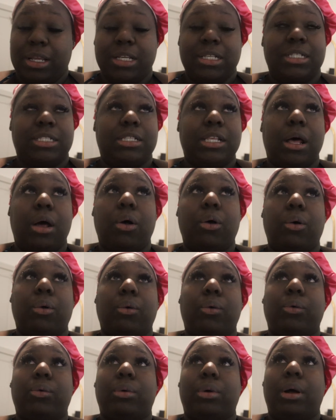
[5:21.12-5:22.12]

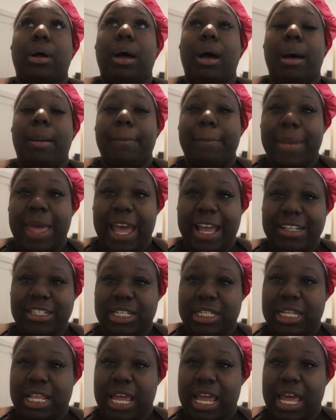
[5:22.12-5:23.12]
So,
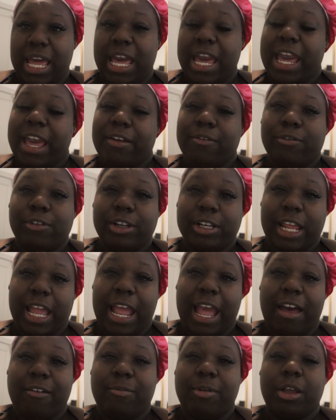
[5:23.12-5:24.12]
imagine that every
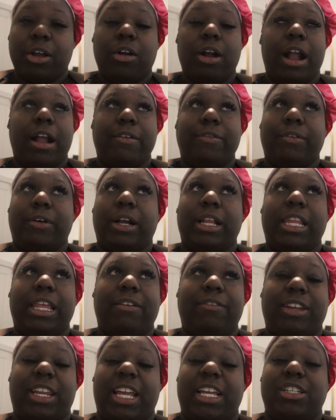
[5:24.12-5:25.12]
day I've been crying for
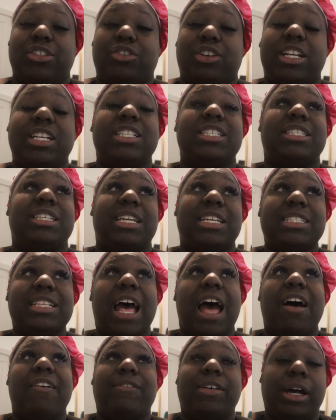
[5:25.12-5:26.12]
11 days straight since
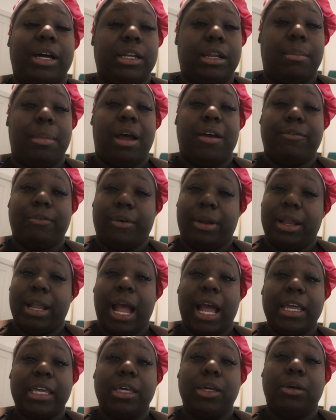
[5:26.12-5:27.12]
I found out my friend
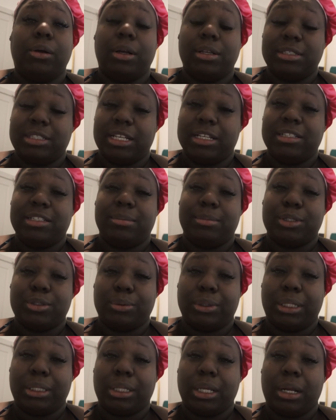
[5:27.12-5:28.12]
got killed on September
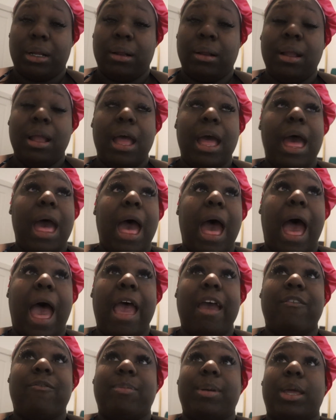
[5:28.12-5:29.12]
23rd. I
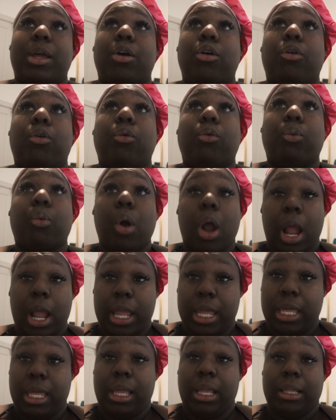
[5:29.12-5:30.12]
have been
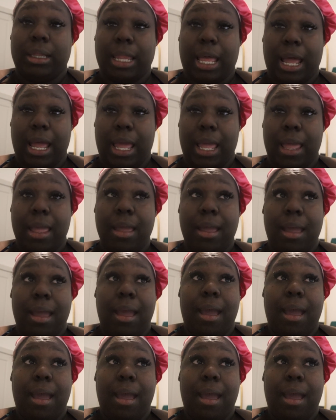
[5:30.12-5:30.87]
crying. Like,